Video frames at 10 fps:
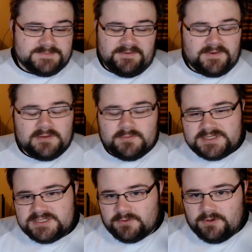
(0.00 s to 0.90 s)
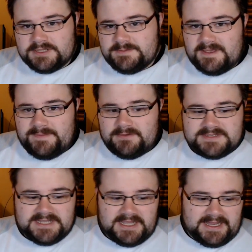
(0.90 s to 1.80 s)
my friend was talking to me
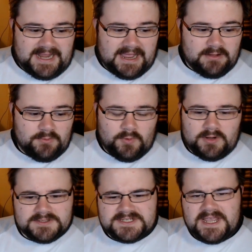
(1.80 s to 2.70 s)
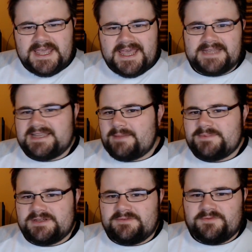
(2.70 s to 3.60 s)
about it and how it was
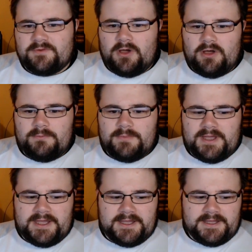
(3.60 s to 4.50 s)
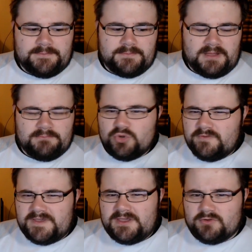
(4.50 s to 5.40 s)
adapted from um, a
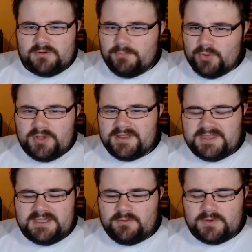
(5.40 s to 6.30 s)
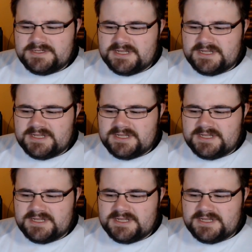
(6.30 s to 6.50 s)
movie or a book, I think it was.